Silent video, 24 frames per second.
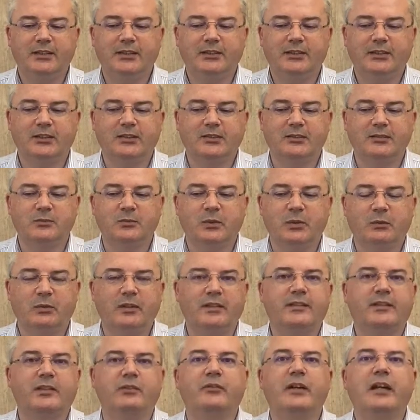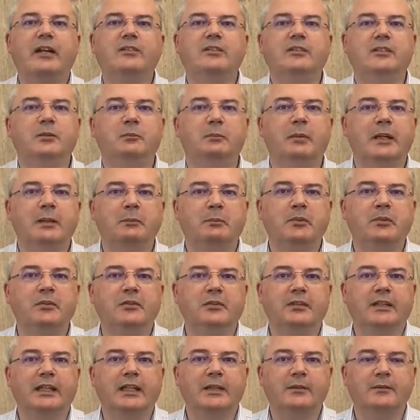you know, we were surrounded by
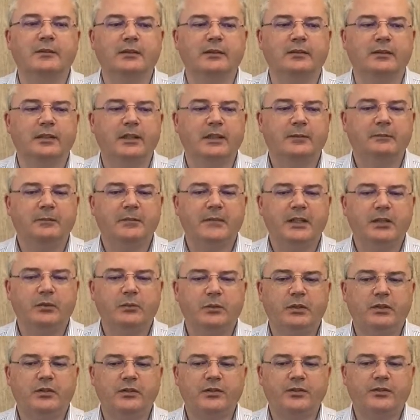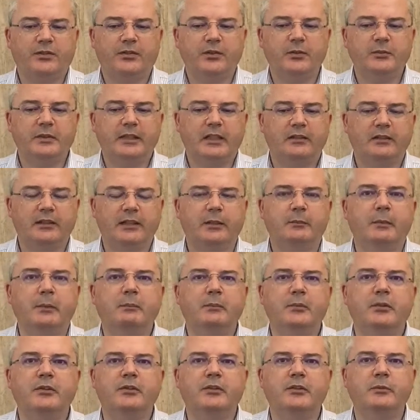board games, and we just zoomed out a little bit
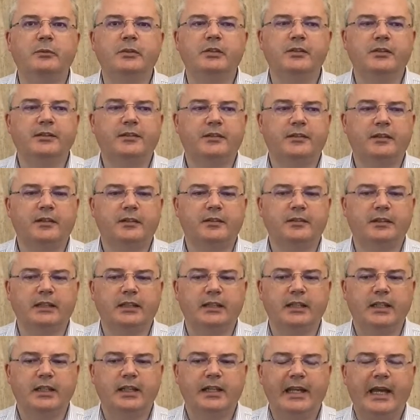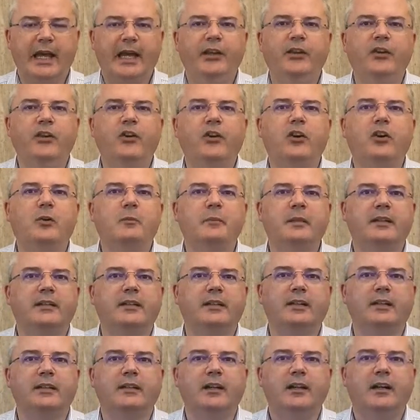more, and we just saw the
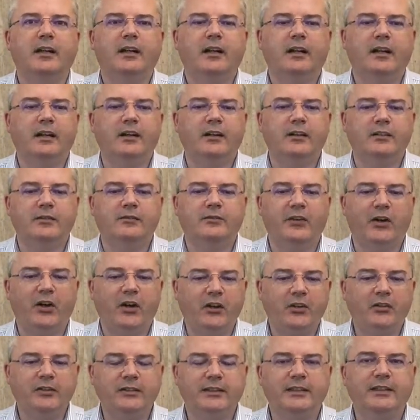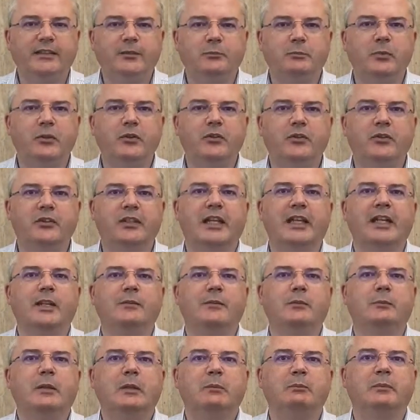enormity of all these board
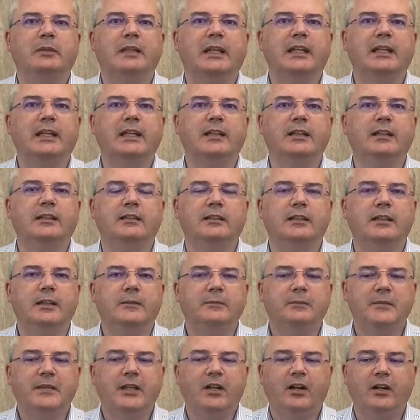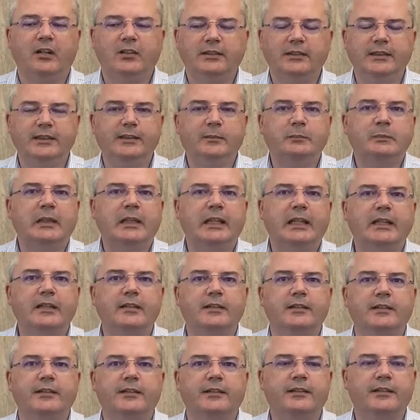games being played, and all these
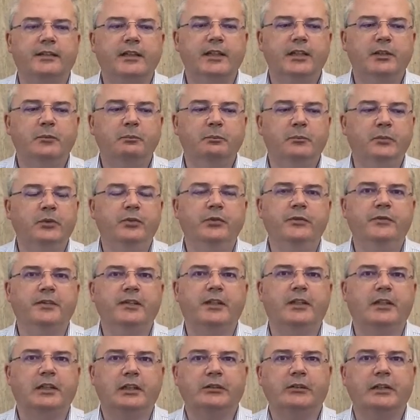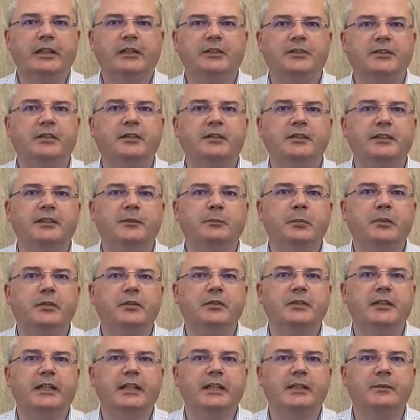players moving all around all these
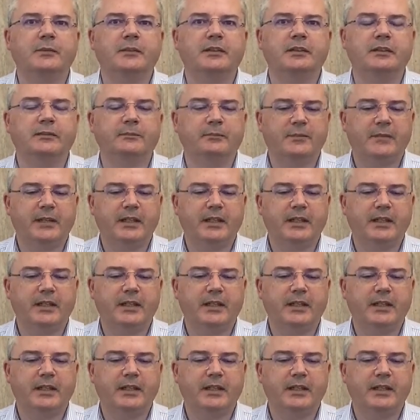board games. And